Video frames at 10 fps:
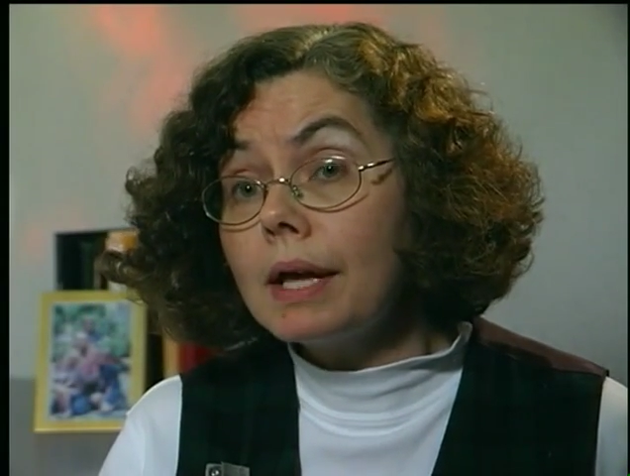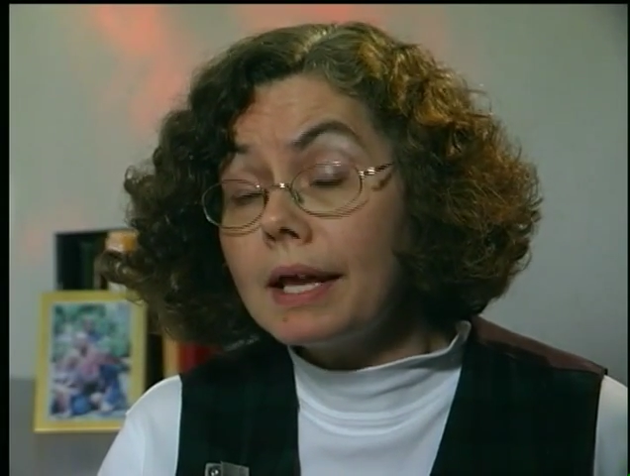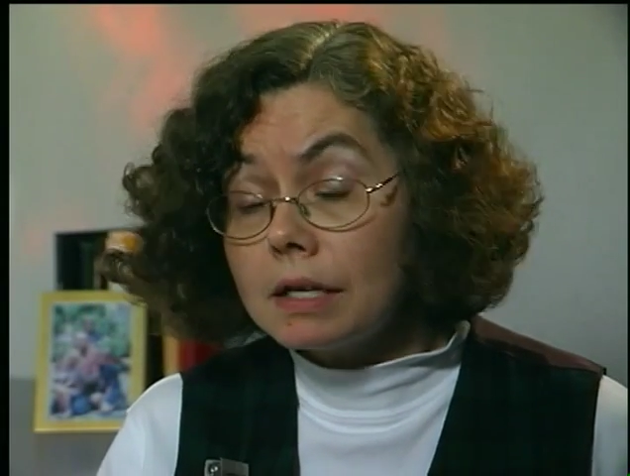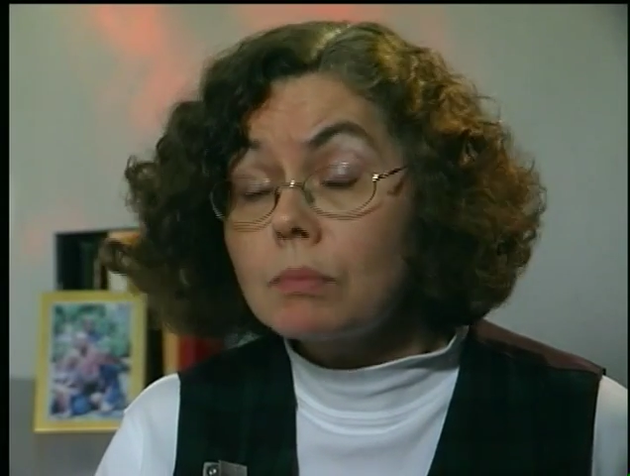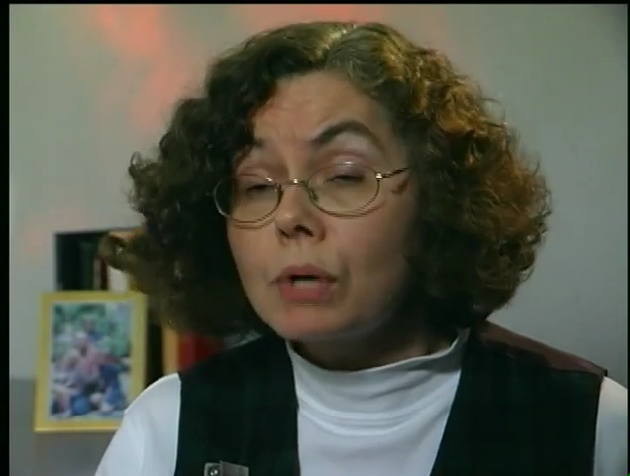
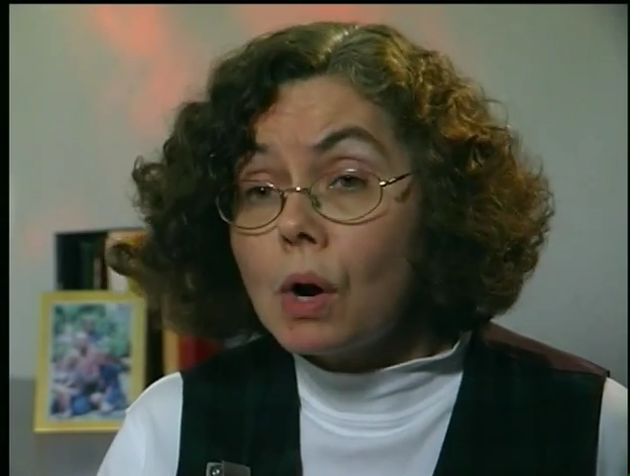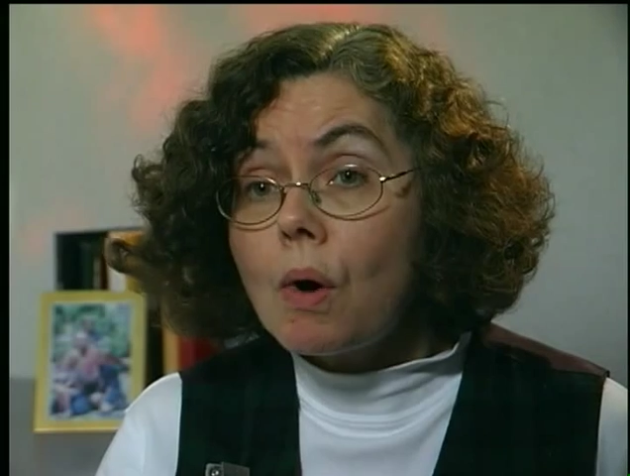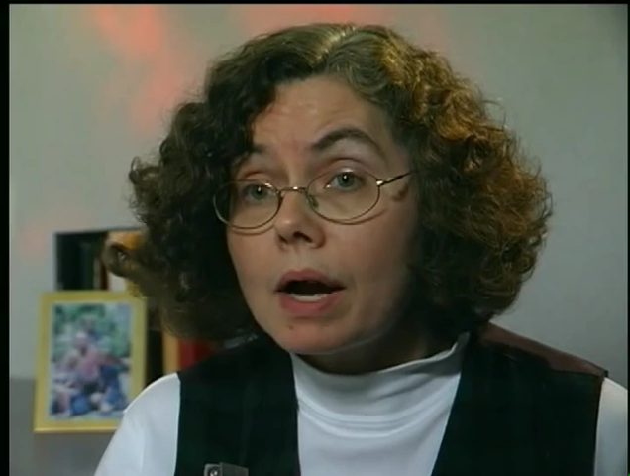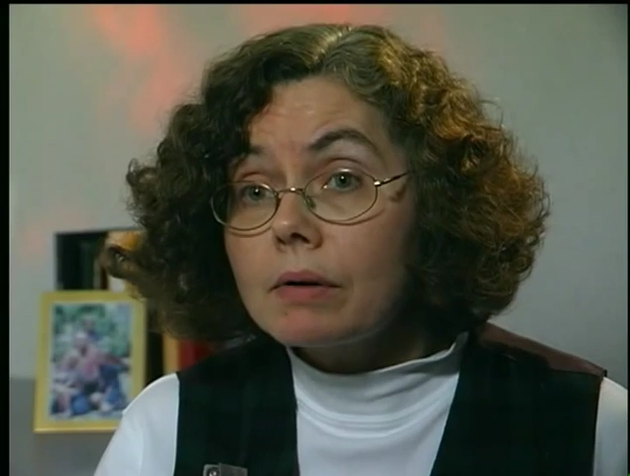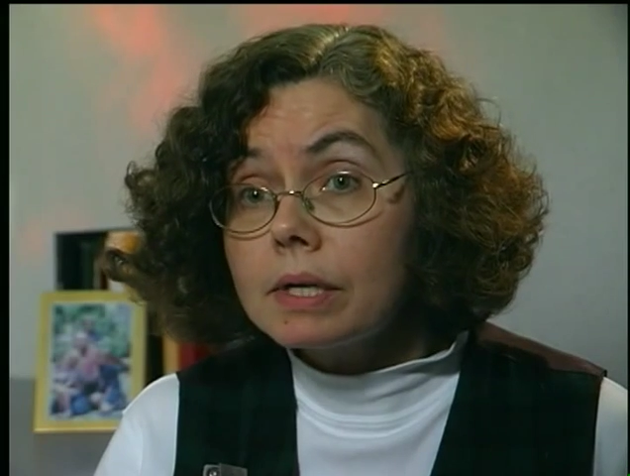end up
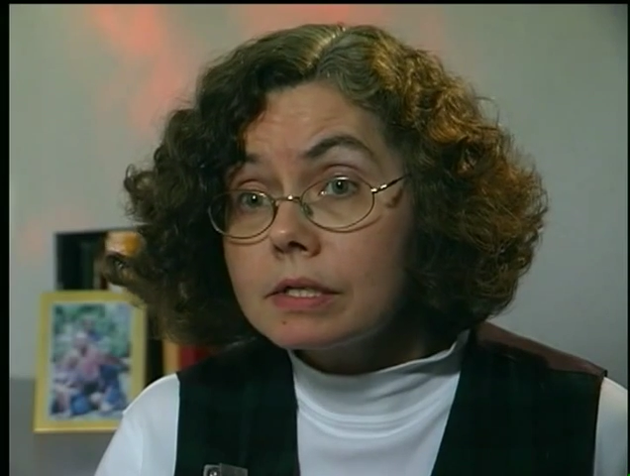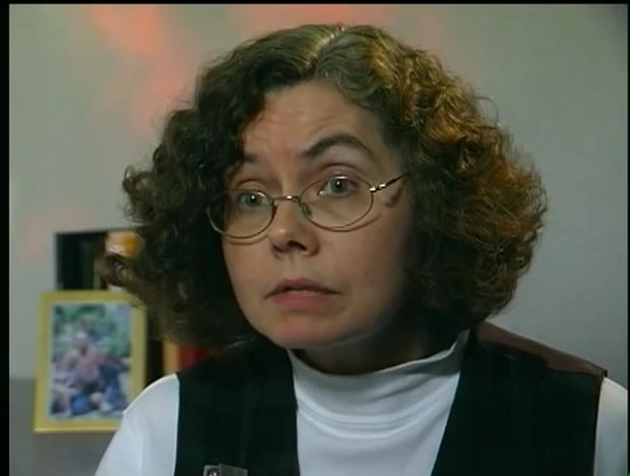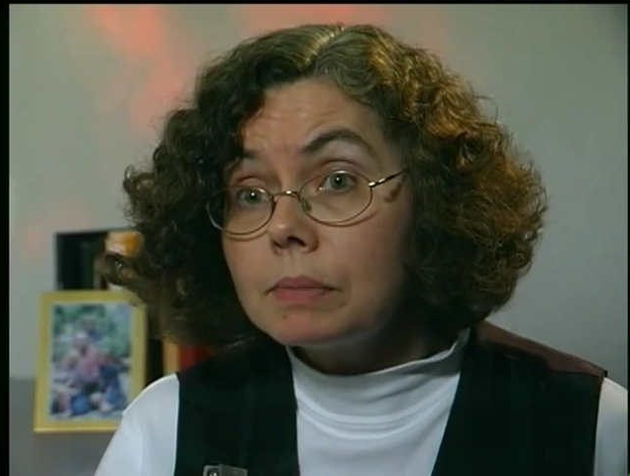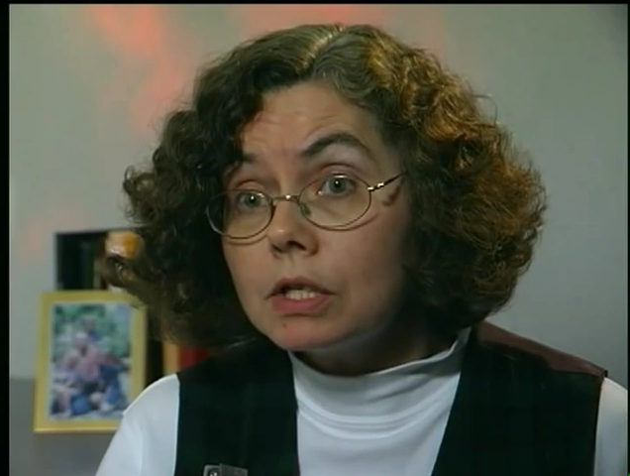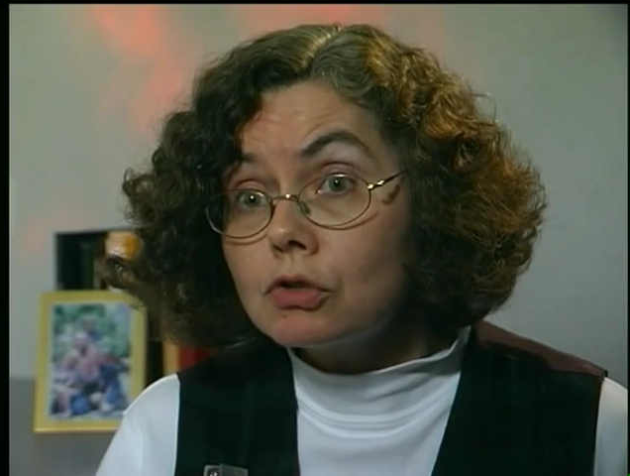requiring
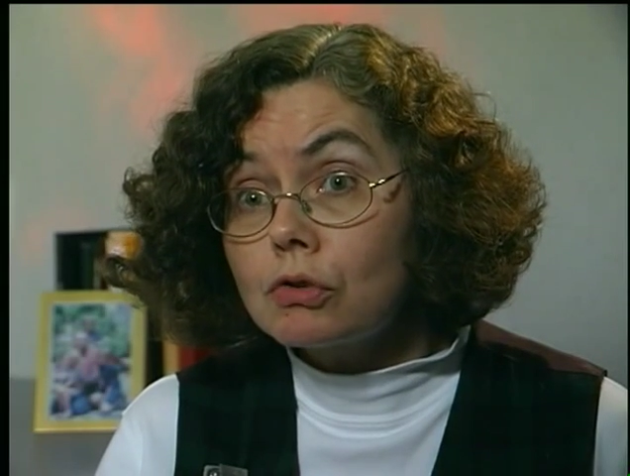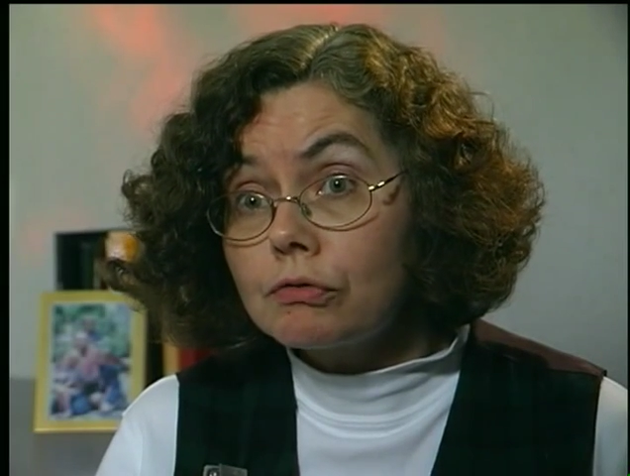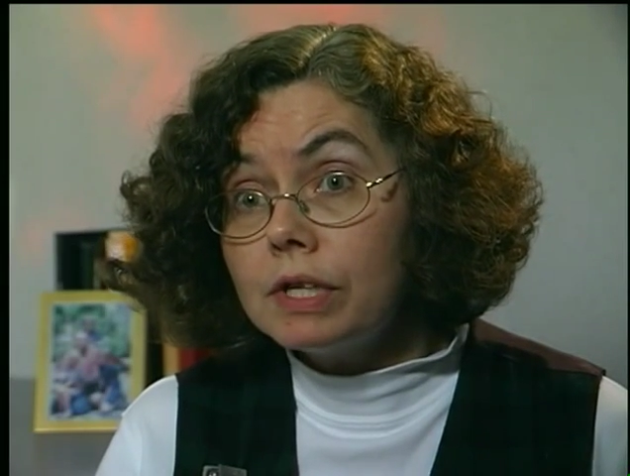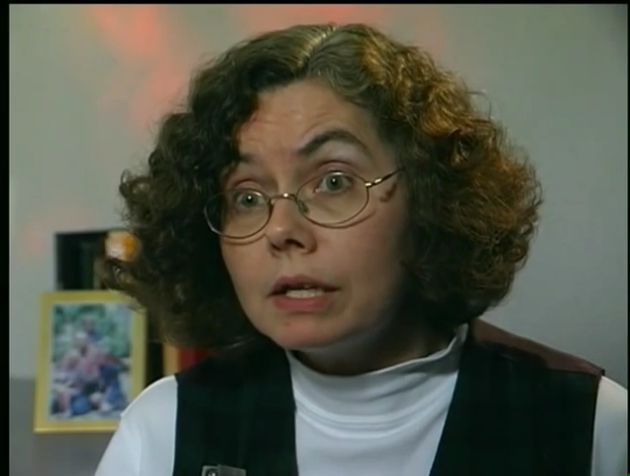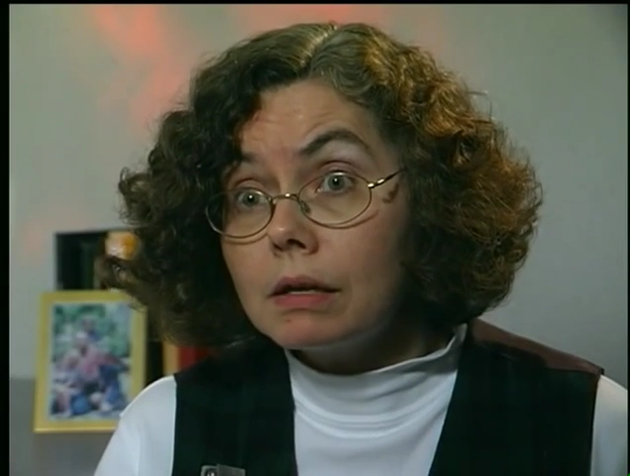speech or
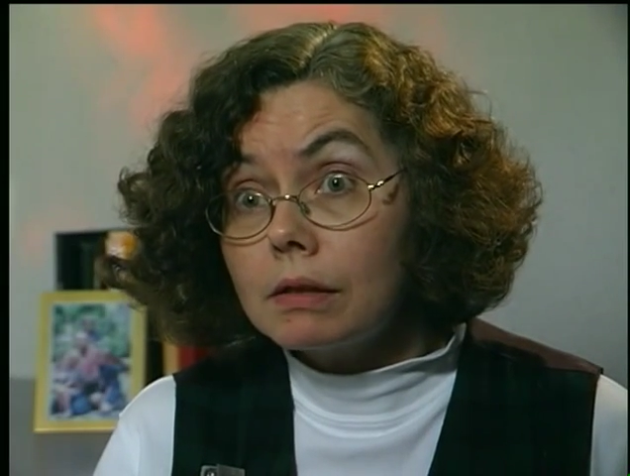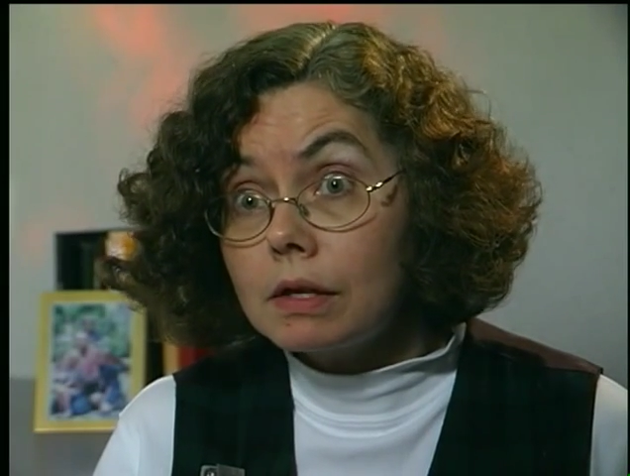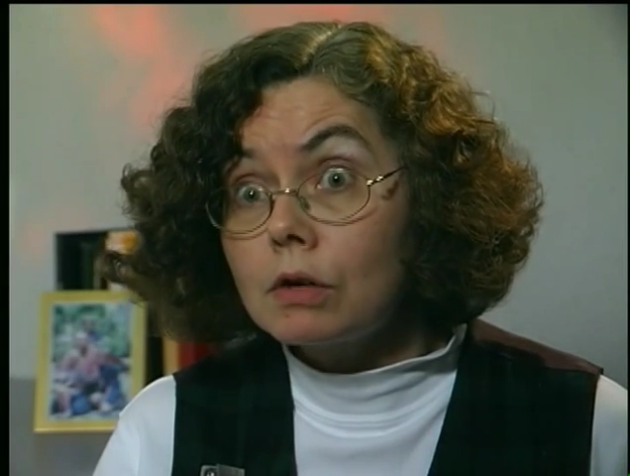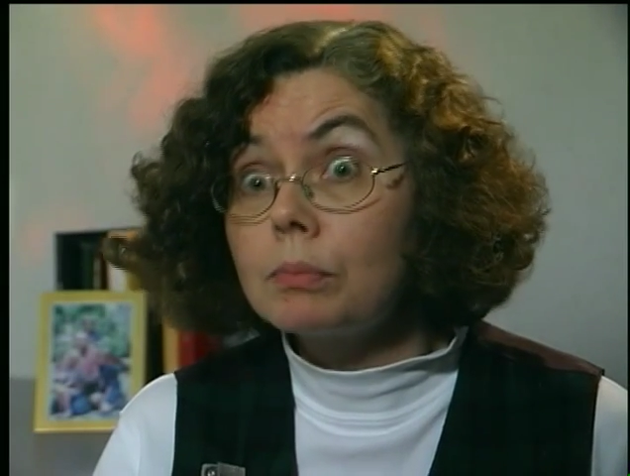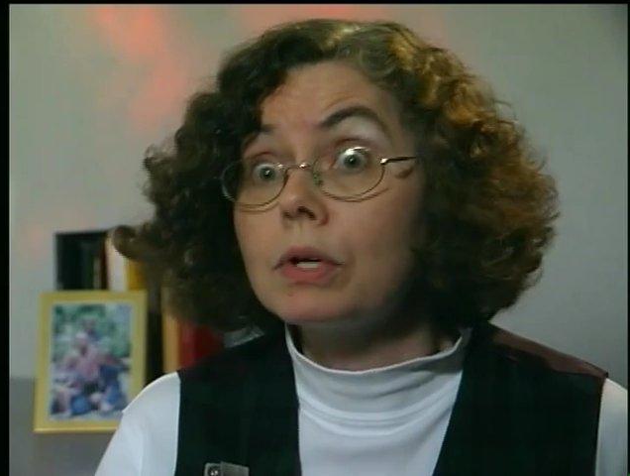feeding
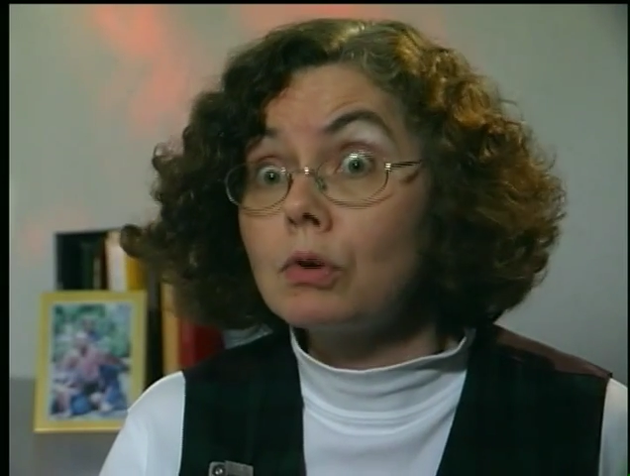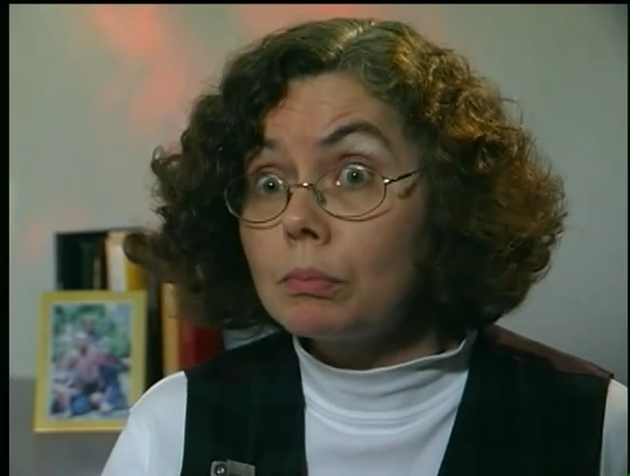therapy